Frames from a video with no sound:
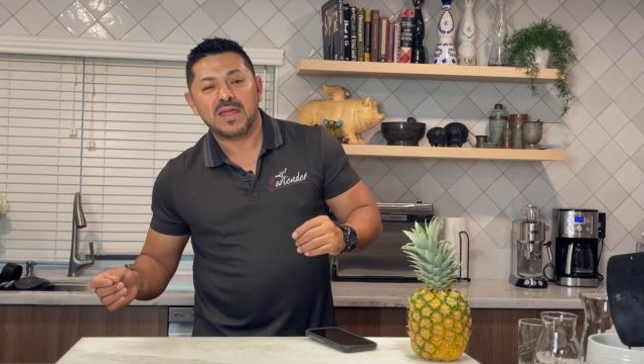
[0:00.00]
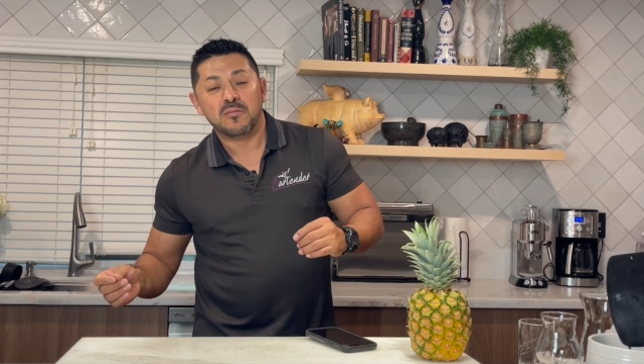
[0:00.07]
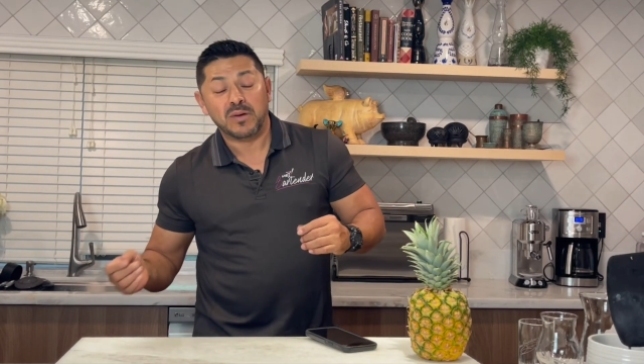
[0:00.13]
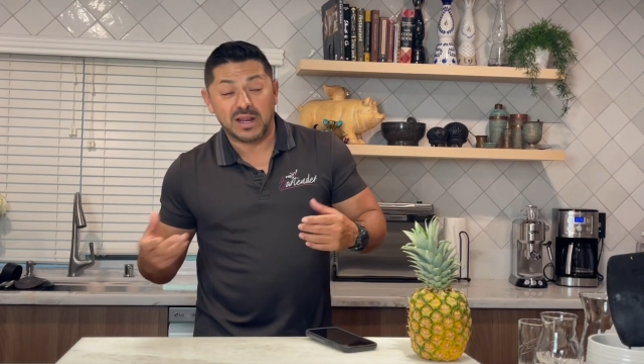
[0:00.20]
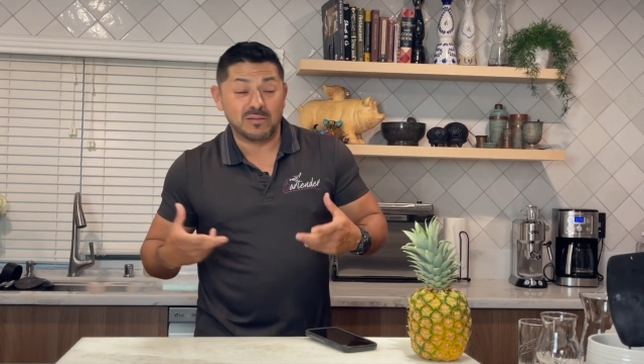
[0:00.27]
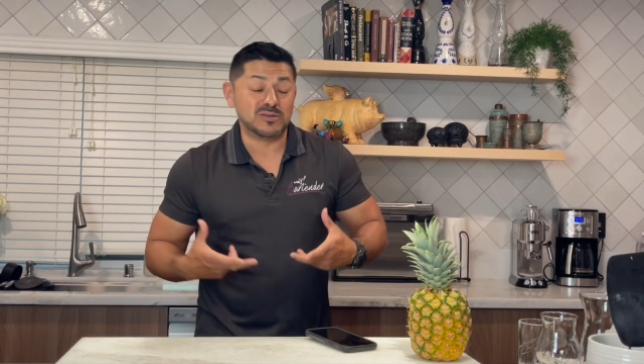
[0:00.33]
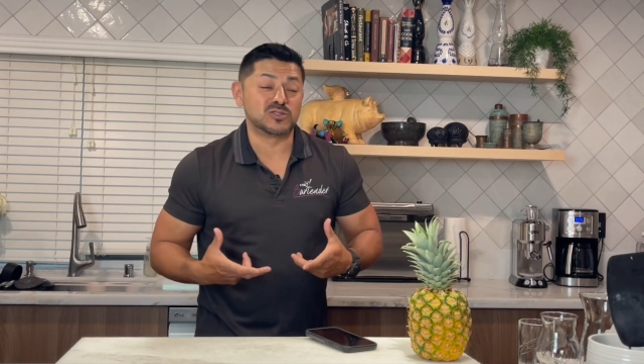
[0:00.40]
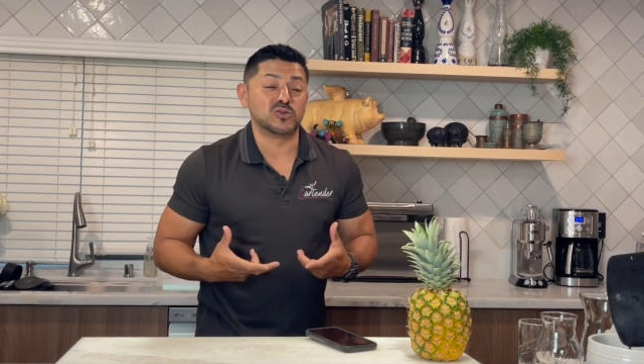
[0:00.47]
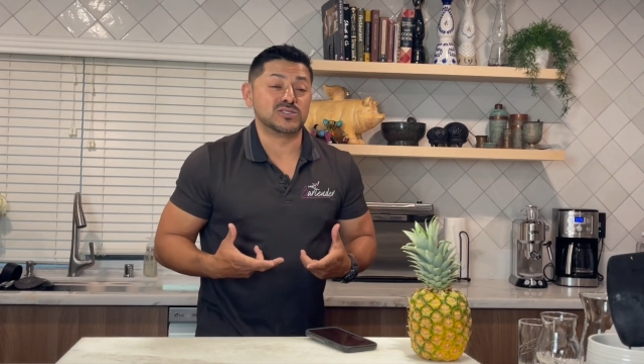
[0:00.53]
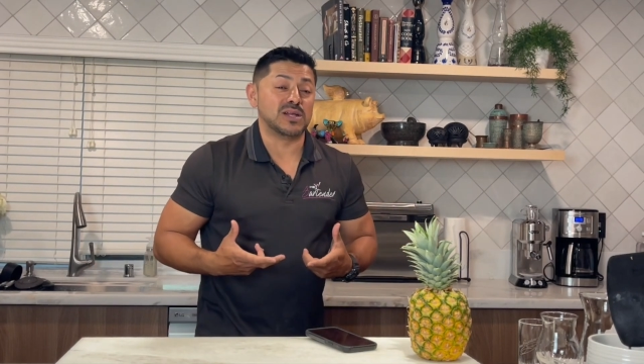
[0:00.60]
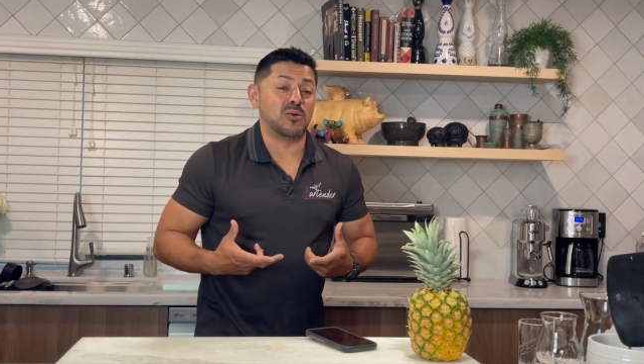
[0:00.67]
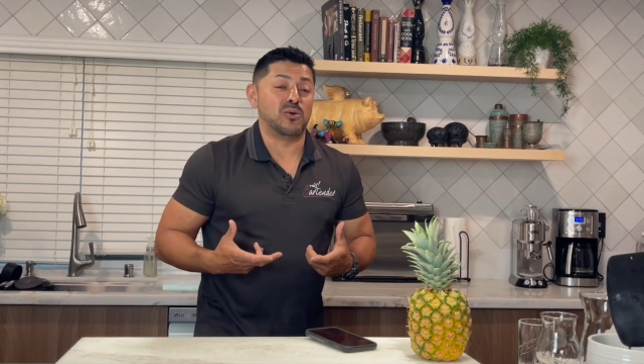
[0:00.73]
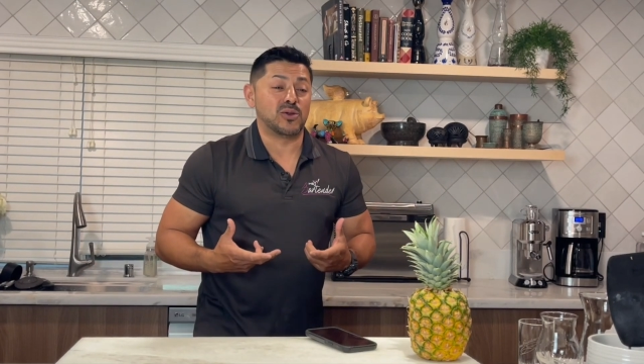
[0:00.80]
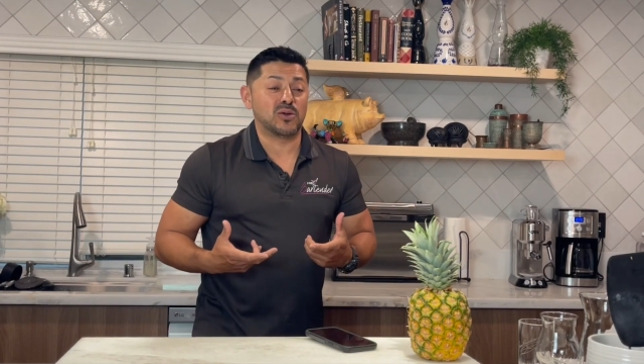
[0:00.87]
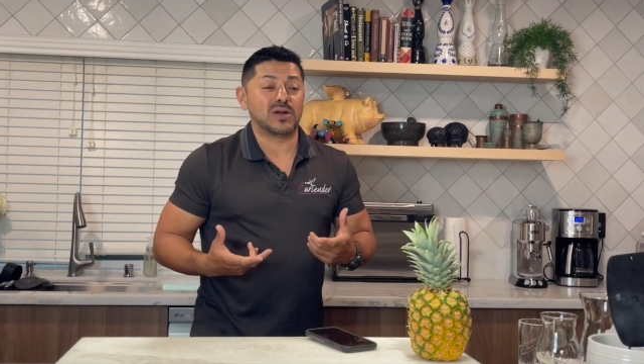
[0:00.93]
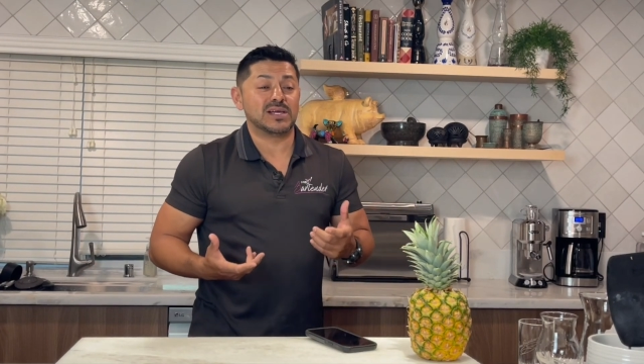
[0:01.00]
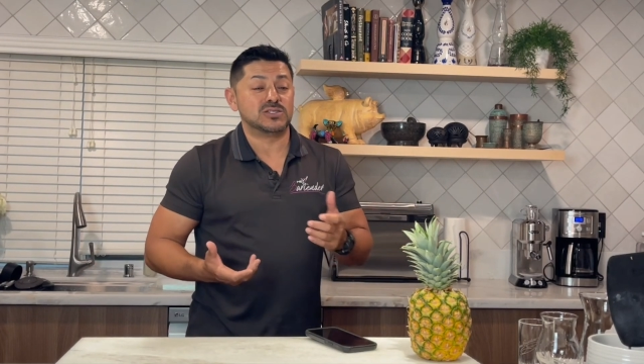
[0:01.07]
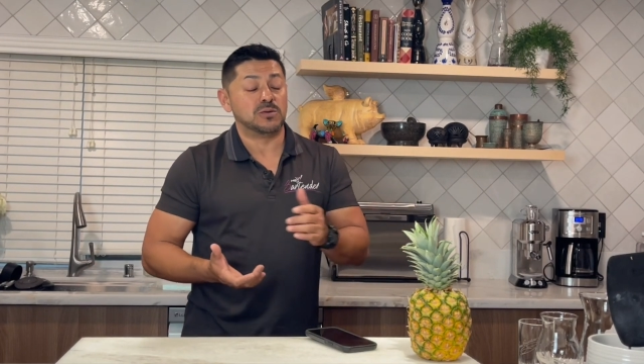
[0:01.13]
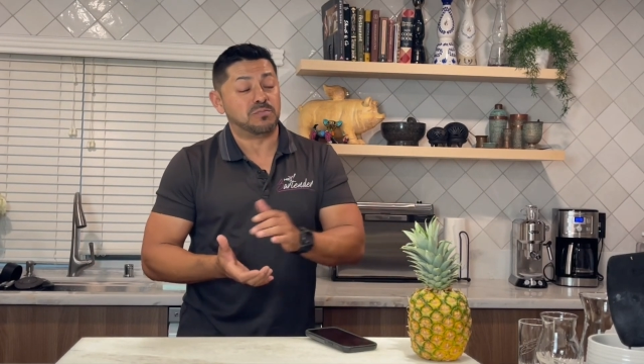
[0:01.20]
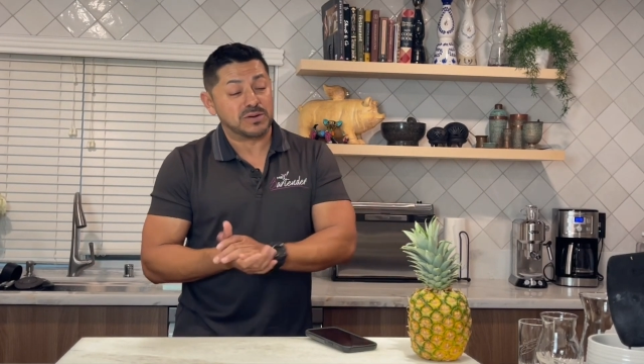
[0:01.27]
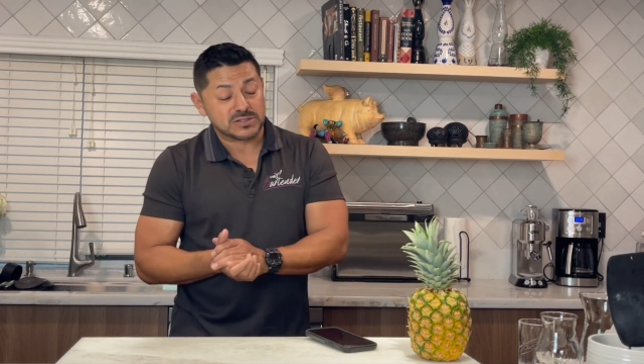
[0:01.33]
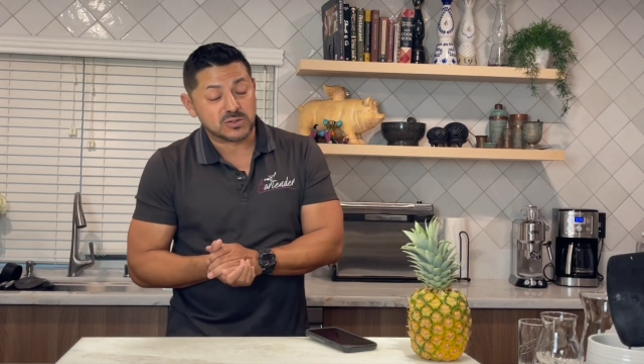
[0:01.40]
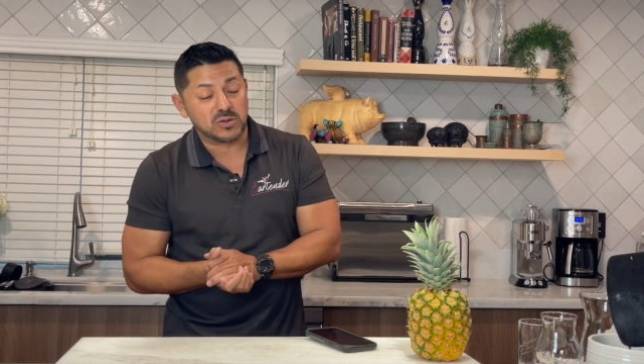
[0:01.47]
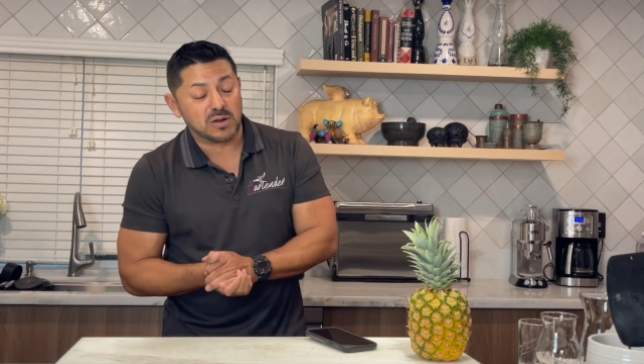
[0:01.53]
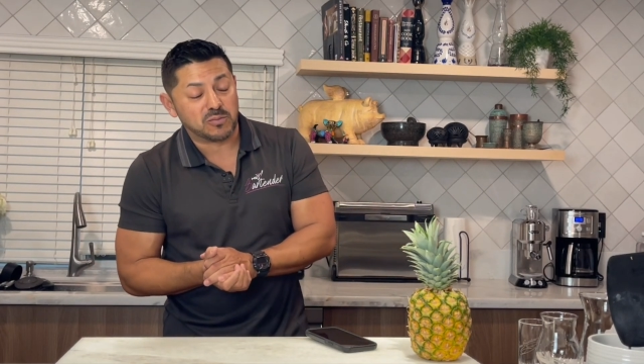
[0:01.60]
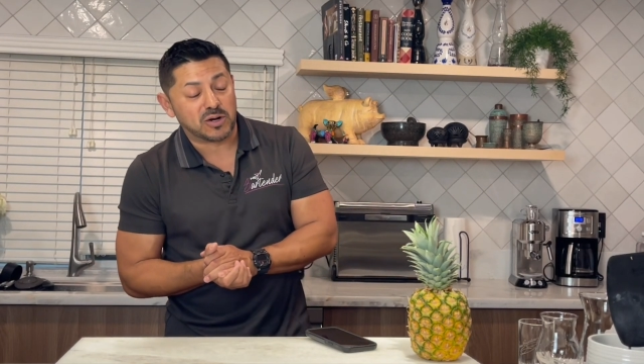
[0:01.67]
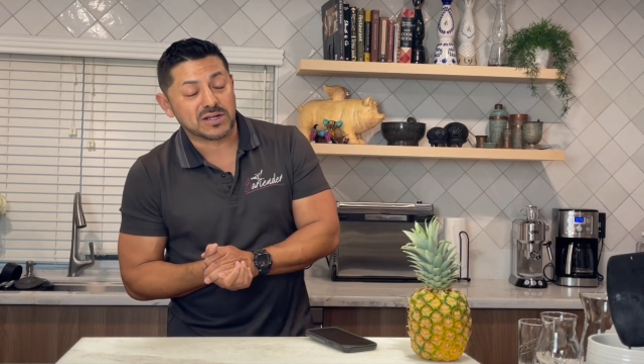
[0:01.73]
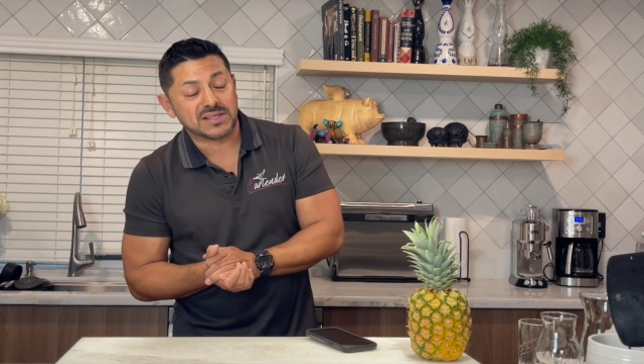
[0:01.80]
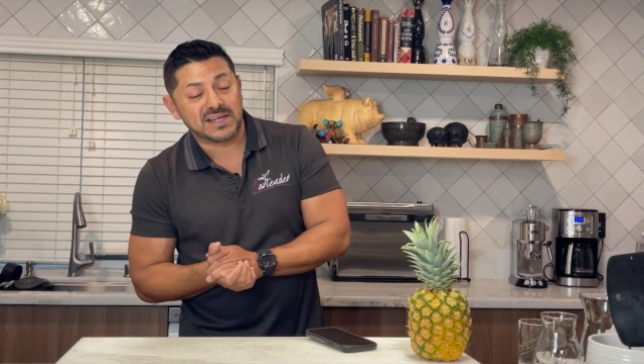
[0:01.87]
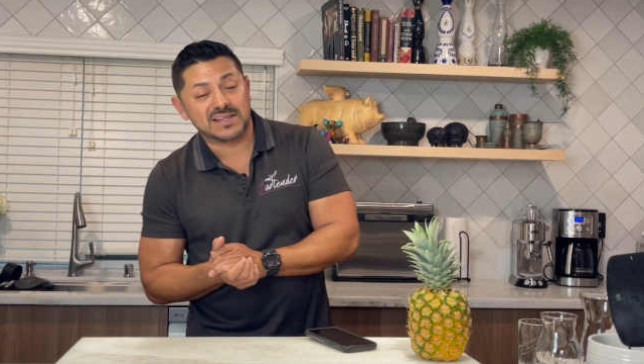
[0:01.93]
My name is Gustavo Rojas, your personal
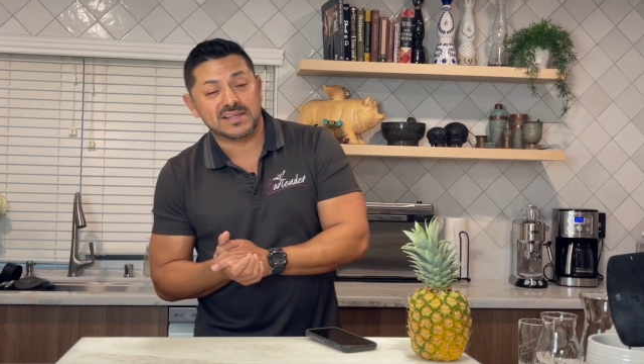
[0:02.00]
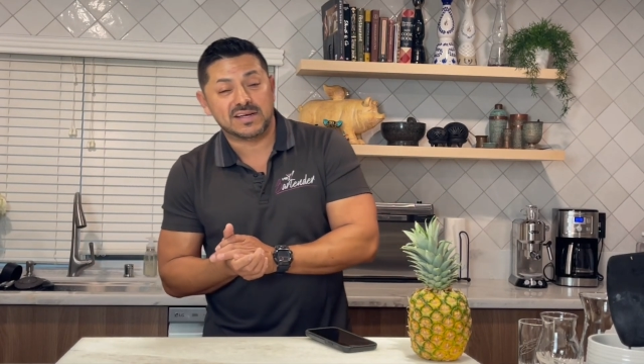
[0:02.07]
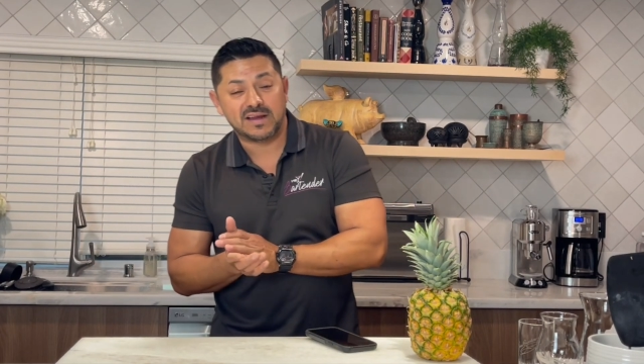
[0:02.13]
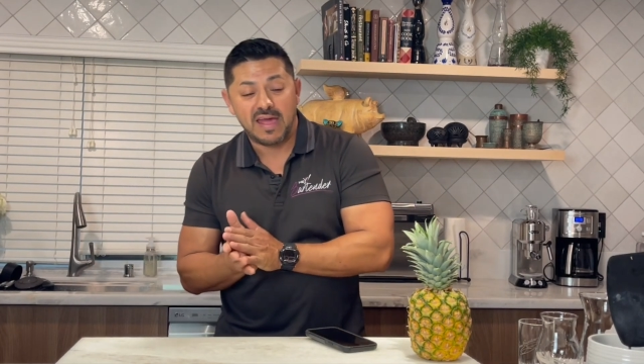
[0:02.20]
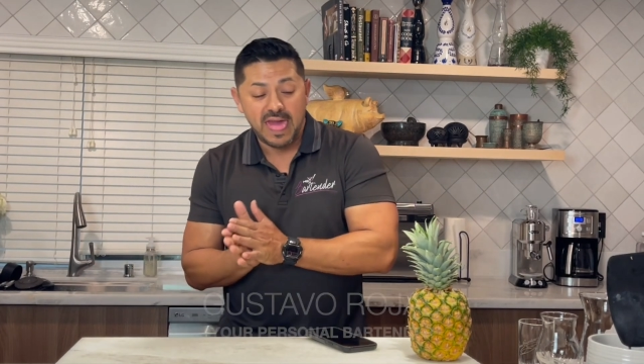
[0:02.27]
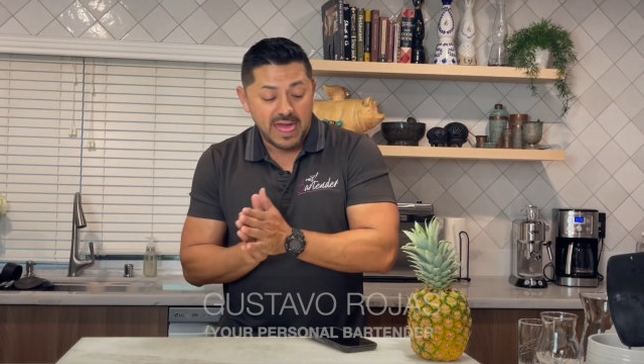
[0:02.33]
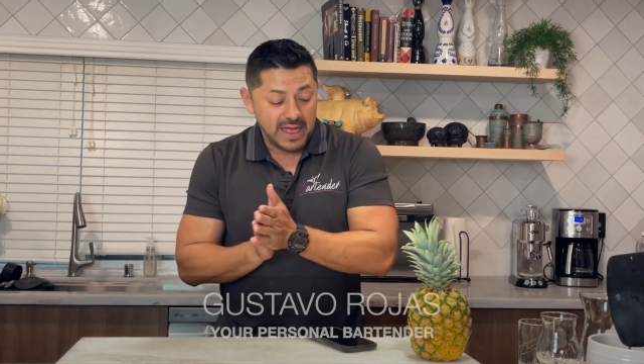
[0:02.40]
bartender,